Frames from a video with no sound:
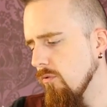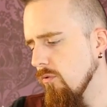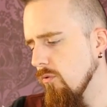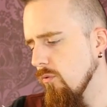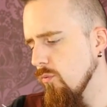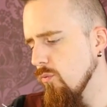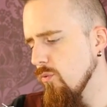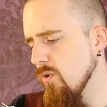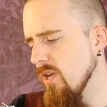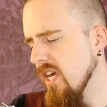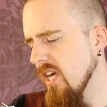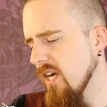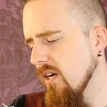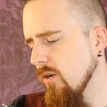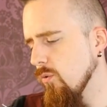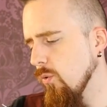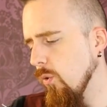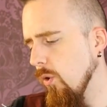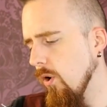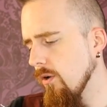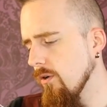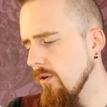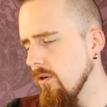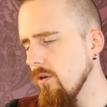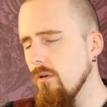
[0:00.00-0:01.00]

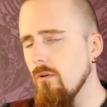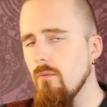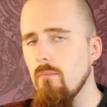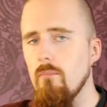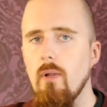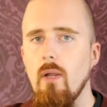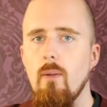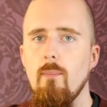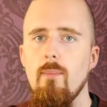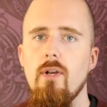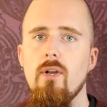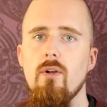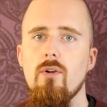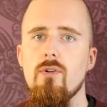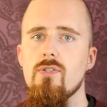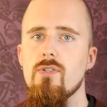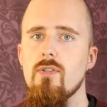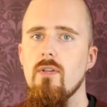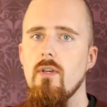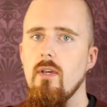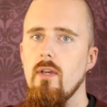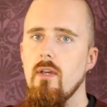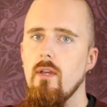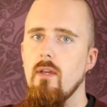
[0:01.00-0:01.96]
3.25 millimeters.